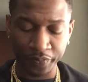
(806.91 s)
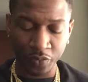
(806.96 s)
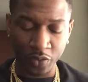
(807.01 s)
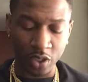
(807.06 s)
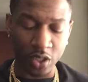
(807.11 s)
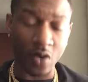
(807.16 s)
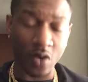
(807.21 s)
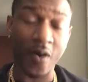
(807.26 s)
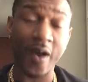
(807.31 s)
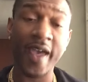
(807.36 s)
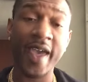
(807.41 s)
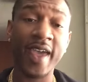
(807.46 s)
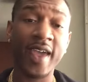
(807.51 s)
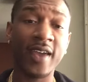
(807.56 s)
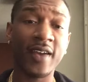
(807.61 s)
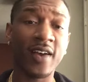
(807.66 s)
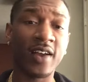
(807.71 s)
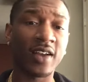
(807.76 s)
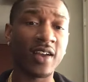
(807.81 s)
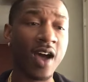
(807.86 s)
I had
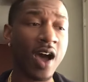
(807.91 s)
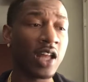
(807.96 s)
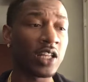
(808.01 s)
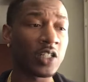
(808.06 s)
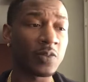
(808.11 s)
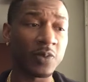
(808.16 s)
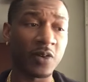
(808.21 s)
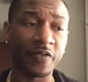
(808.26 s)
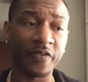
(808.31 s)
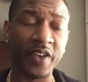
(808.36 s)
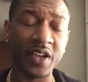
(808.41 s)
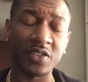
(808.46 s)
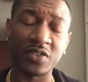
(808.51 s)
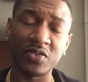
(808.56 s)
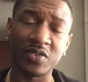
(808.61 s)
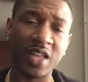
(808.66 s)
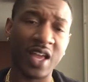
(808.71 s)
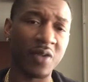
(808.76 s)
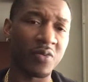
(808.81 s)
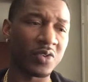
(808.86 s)
a college professor
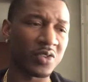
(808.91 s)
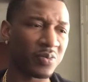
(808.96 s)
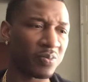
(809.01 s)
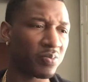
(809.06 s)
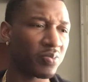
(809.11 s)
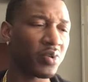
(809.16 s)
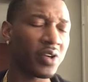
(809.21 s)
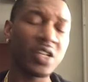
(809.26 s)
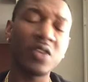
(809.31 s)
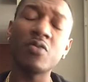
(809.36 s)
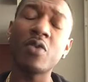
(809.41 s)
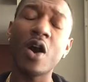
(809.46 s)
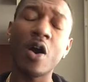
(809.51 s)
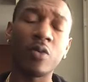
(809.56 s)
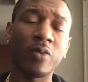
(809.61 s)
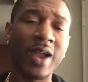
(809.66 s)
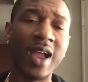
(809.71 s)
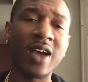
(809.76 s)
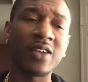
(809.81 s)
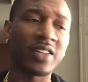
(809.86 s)
that was pretty well
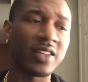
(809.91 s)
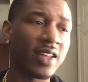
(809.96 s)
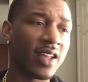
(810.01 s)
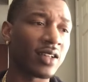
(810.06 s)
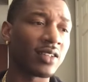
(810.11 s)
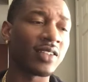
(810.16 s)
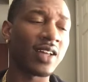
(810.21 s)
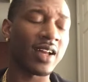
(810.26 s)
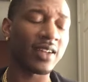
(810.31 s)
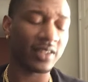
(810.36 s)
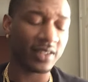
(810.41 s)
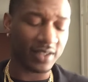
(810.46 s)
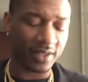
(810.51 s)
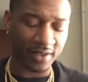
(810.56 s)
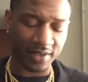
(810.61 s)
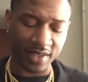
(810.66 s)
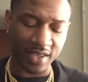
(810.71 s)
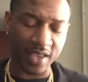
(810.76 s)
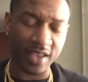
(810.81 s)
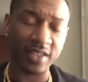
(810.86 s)
rounded at a lot of these
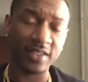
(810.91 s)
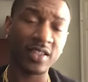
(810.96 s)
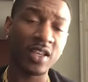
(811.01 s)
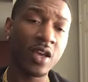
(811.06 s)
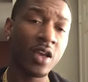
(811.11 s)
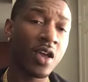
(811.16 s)
things.